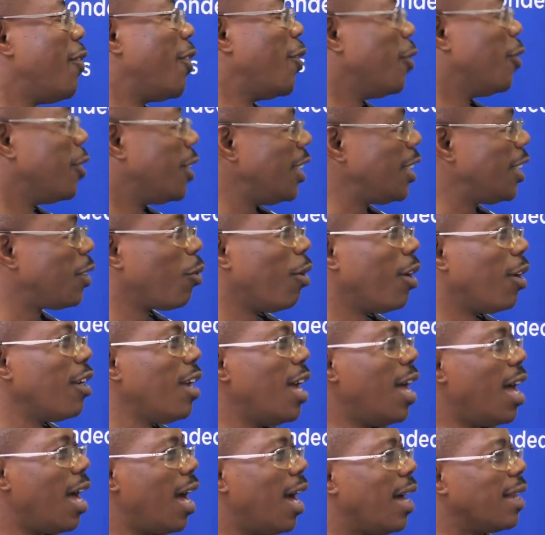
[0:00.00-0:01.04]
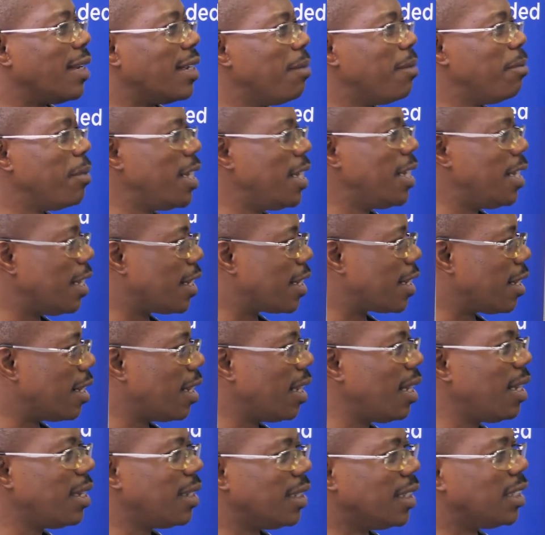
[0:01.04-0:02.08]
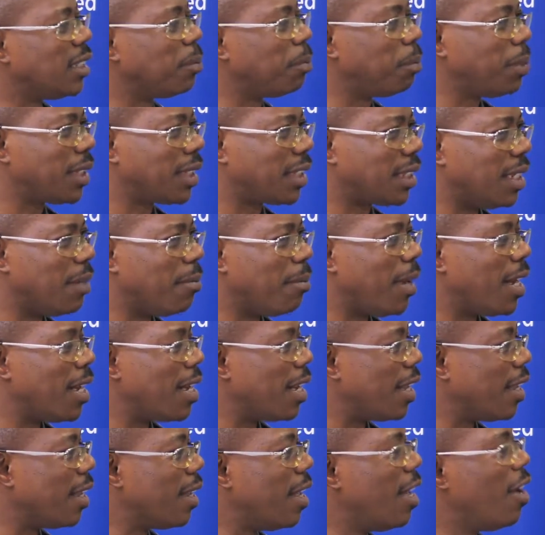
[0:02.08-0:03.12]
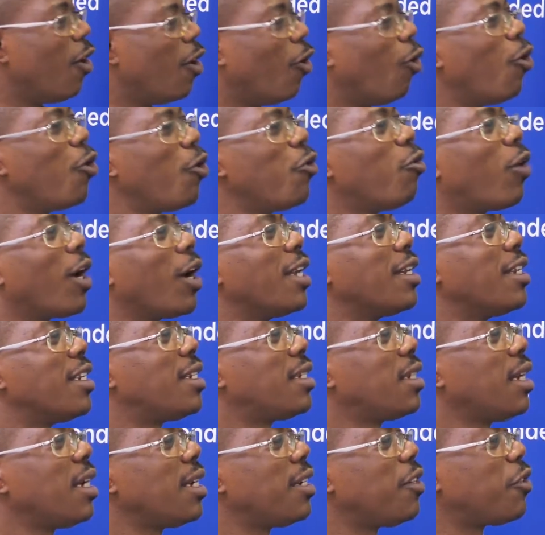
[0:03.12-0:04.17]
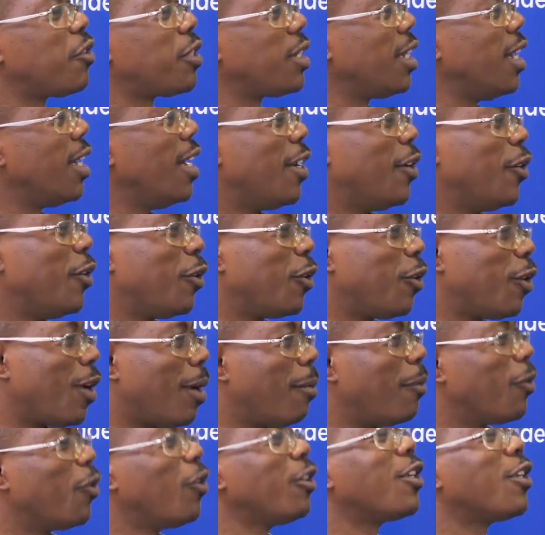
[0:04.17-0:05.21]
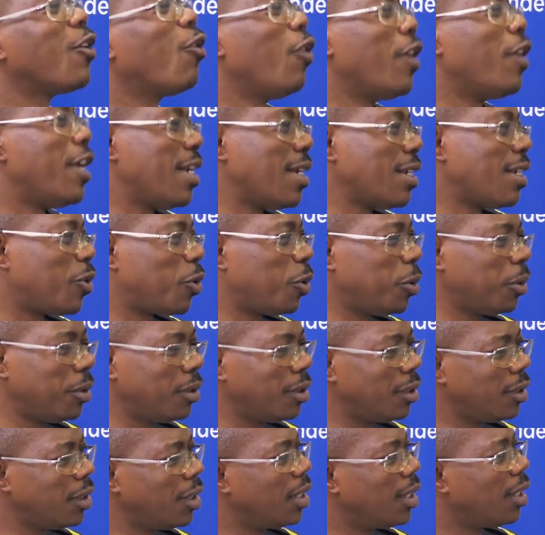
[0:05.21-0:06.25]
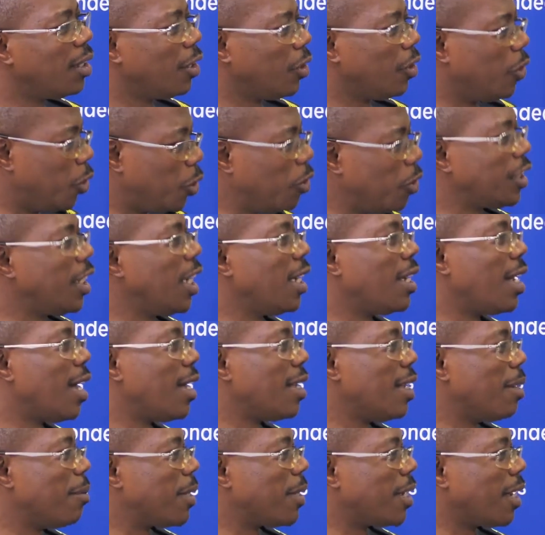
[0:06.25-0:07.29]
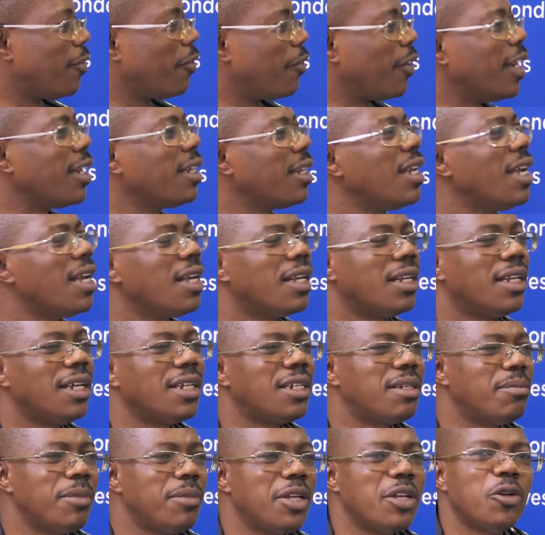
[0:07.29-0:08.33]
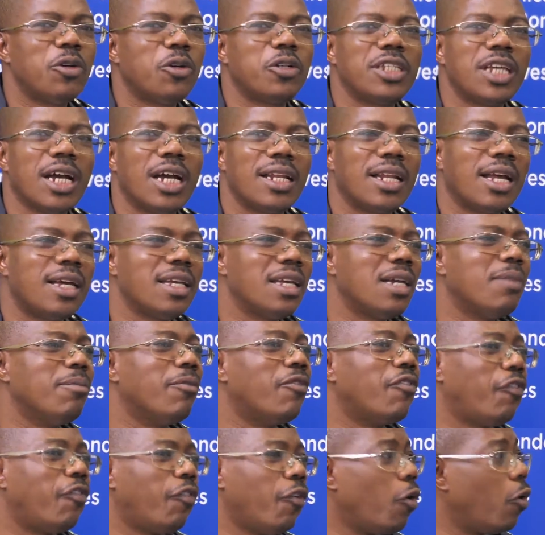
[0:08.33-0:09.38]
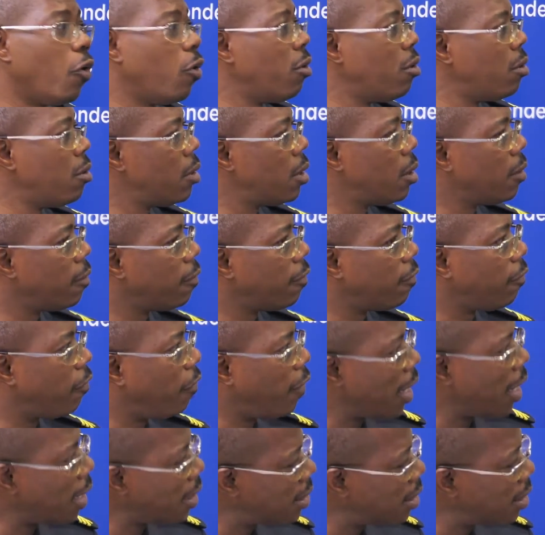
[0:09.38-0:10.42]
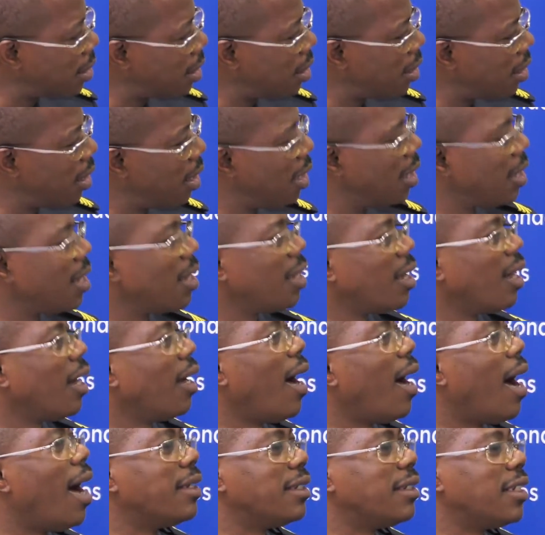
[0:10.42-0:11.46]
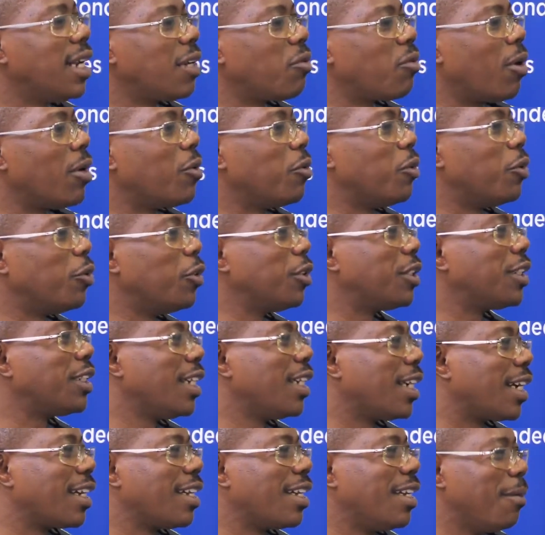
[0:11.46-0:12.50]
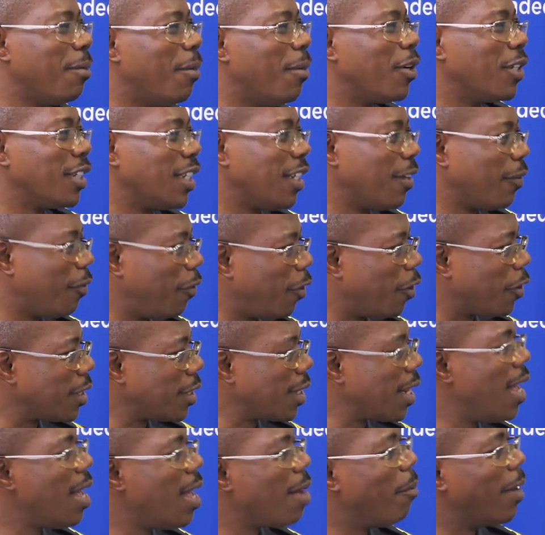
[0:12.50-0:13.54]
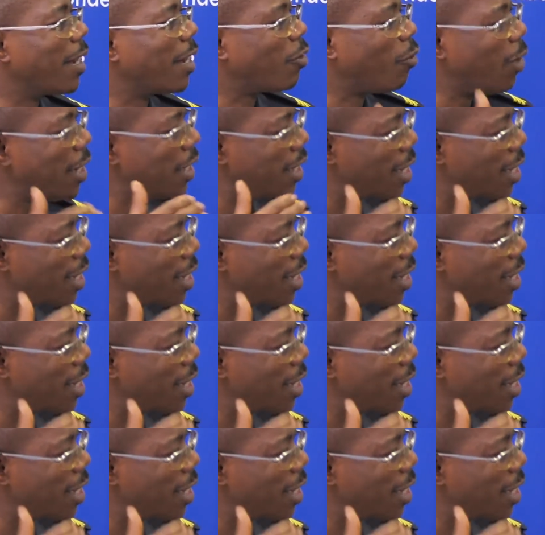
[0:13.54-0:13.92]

on this one, and immediately it picks the money. Or you can decide to say, no, I'm not going to lodge an IM7, let me lodge an IM4 first, and that one will not take the bond in force. But right